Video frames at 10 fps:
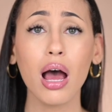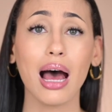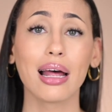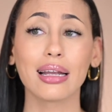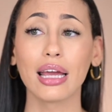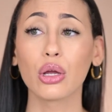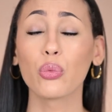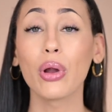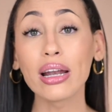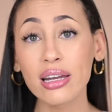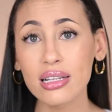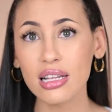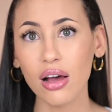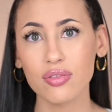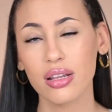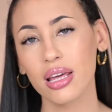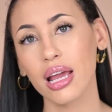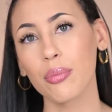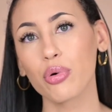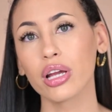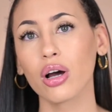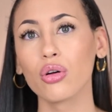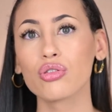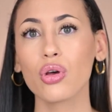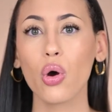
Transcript: and like redness after they get breakouts,